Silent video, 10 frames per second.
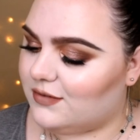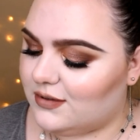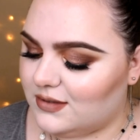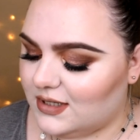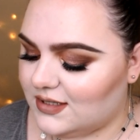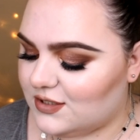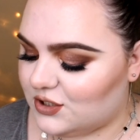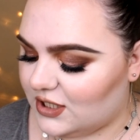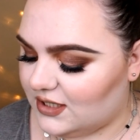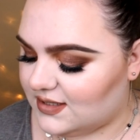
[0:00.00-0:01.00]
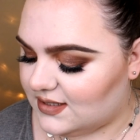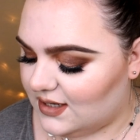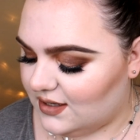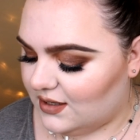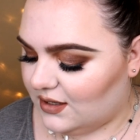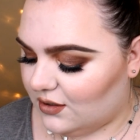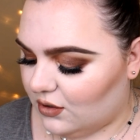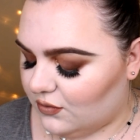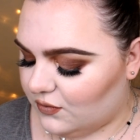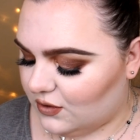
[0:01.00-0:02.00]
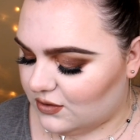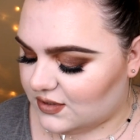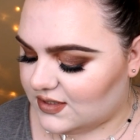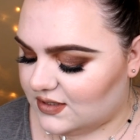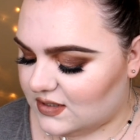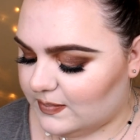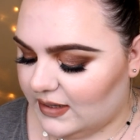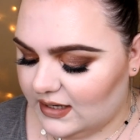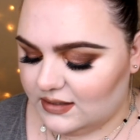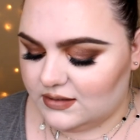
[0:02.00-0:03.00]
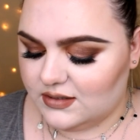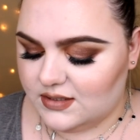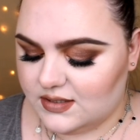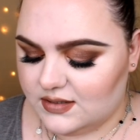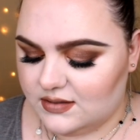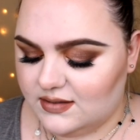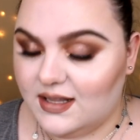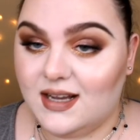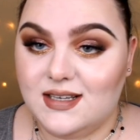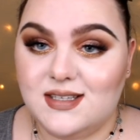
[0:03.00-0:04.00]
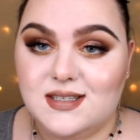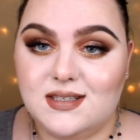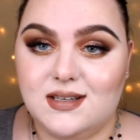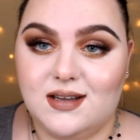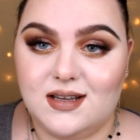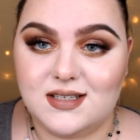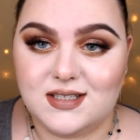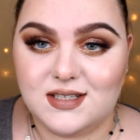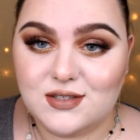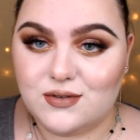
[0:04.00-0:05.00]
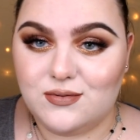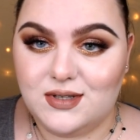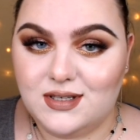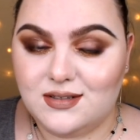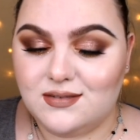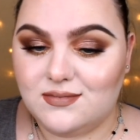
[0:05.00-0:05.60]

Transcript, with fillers: very nice shades. Of course, this palette is nice accessory